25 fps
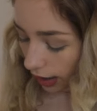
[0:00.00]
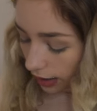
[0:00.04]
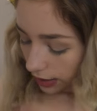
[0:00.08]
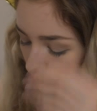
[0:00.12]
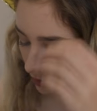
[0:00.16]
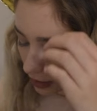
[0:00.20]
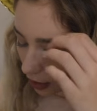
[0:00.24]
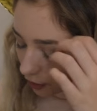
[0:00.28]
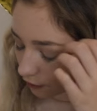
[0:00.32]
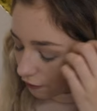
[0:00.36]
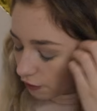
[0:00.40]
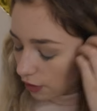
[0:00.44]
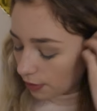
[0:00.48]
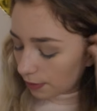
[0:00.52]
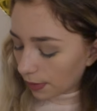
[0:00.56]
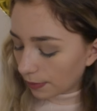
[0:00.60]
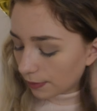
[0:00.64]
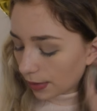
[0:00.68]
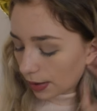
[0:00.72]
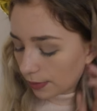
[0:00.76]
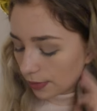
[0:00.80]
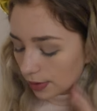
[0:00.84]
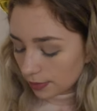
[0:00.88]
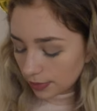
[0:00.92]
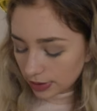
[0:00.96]
So from
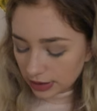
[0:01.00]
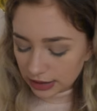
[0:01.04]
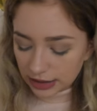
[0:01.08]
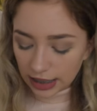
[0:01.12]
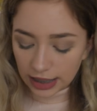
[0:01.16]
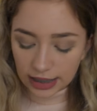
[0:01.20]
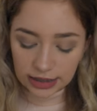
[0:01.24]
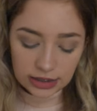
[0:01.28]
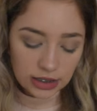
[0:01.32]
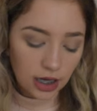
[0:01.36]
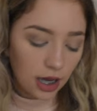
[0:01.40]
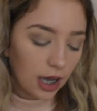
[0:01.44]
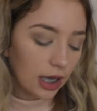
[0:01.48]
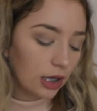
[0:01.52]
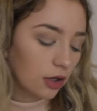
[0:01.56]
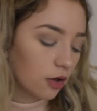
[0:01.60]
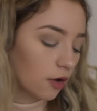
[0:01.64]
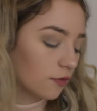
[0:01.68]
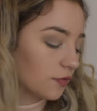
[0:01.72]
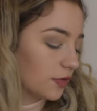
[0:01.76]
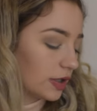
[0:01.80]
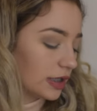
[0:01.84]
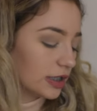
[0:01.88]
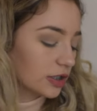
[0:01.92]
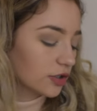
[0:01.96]
my mum and dad, I
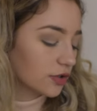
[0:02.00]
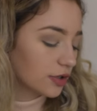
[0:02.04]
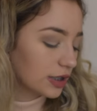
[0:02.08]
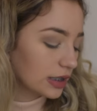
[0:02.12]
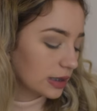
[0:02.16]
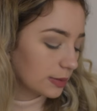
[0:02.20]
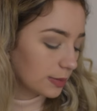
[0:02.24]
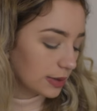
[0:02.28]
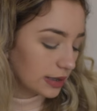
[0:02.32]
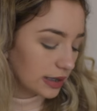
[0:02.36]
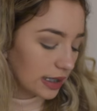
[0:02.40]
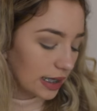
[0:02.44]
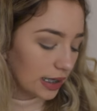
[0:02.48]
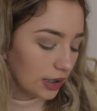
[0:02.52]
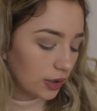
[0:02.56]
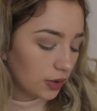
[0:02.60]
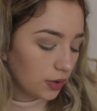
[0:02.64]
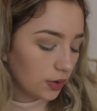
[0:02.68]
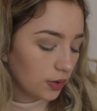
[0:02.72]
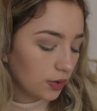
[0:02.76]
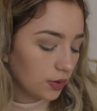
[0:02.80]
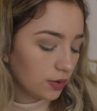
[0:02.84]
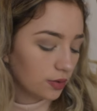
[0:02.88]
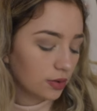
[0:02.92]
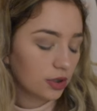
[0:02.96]
got this Christmas in New
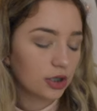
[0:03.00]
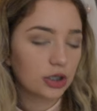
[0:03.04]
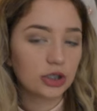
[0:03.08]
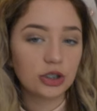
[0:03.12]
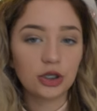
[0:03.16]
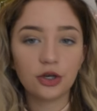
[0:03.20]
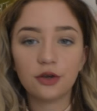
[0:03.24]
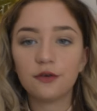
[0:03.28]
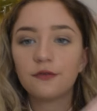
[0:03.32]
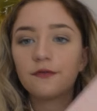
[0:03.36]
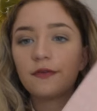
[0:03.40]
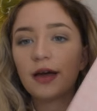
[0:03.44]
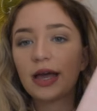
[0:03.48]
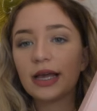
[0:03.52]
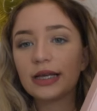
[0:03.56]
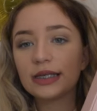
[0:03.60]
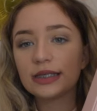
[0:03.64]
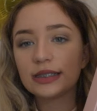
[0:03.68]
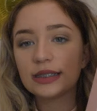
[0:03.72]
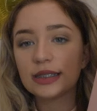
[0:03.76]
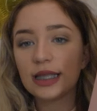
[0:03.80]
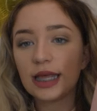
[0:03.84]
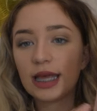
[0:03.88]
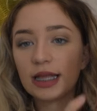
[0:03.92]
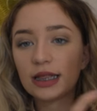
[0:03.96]
York Too
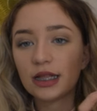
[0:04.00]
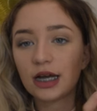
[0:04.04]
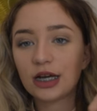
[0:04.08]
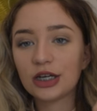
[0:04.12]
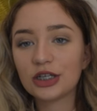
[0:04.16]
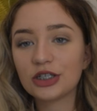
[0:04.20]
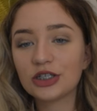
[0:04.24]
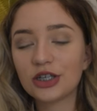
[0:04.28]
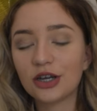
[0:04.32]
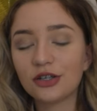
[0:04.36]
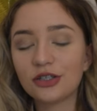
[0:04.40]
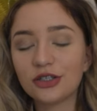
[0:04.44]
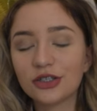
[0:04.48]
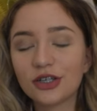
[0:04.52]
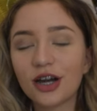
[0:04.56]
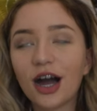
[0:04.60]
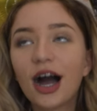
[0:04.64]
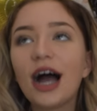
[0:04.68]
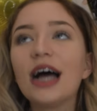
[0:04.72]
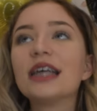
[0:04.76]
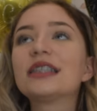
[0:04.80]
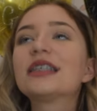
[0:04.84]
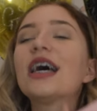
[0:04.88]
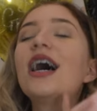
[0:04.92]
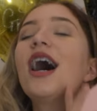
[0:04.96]
Faced thing that I showed you
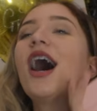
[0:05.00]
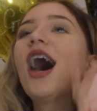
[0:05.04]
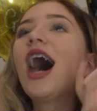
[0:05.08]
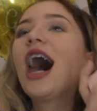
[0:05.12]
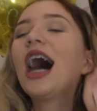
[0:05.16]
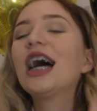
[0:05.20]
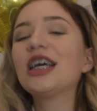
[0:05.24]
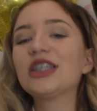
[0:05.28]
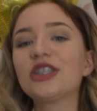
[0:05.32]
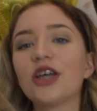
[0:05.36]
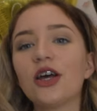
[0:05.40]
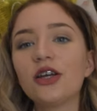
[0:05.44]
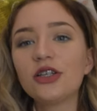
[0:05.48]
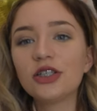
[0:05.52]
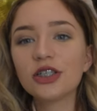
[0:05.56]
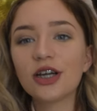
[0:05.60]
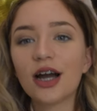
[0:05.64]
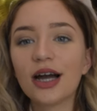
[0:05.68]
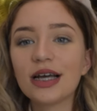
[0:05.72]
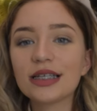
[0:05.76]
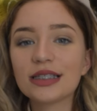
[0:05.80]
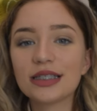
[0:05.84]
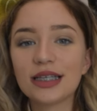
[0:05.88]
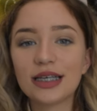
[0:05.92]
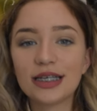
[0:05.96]
guys. I showed you
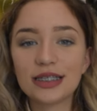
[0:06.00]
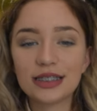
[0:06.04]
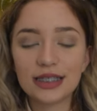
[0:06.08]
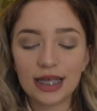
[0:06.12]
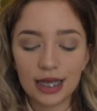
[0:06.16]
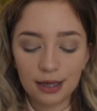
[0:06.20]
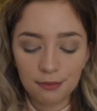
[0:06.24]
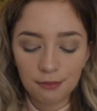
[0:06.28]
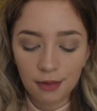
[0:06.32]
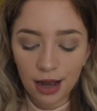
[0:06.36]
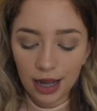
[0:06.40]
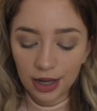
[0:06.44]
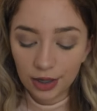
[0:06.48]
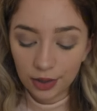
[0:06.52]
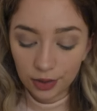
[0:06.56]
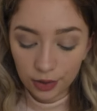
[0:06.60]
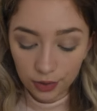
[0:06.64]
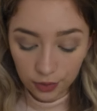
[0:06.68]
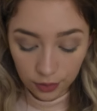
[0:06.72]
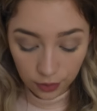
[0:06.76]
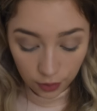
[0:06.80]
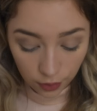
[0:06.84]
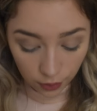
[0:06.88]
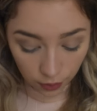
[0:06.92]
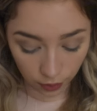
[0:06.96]
guys this in my New
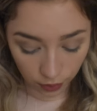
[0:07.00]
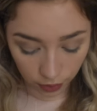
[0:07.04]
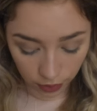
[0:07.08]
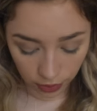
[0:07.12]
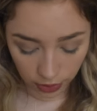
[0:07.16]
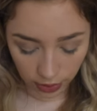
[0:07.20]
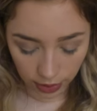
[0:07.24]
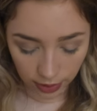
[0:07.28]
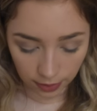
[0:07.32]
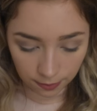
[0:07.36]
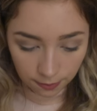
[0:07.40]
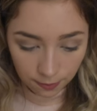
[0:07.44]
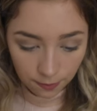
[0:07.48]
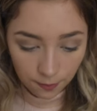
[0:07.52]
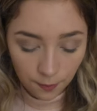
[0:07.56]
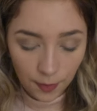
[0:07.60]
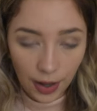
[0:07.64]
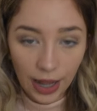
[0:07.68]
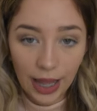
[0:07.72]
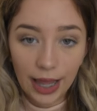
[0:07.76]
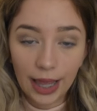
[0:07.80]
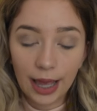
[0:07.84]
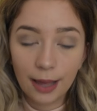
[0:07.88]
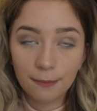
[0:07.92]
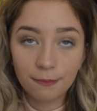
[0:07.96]
York,
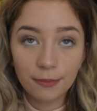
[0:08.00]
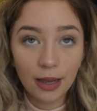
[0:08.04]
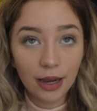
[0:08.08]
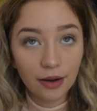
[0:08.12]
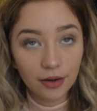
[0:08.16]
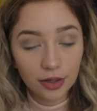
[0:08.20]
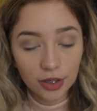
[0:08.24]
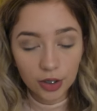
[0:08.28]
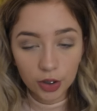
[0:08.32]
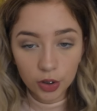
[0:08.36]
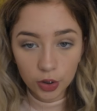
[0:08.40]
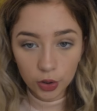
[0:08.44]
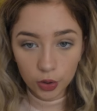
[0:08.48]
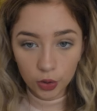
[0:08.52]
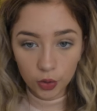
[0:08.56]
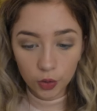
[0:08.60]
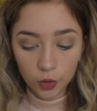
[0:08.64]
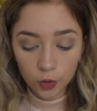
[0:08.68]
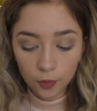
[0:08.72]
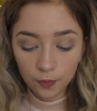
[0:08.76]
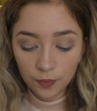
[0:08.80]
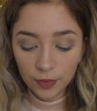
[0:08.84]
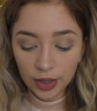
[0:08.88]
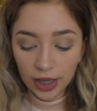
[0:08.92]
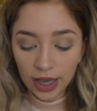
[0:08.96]
my American
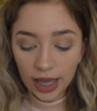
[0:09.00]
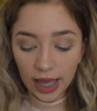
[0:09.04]
haul.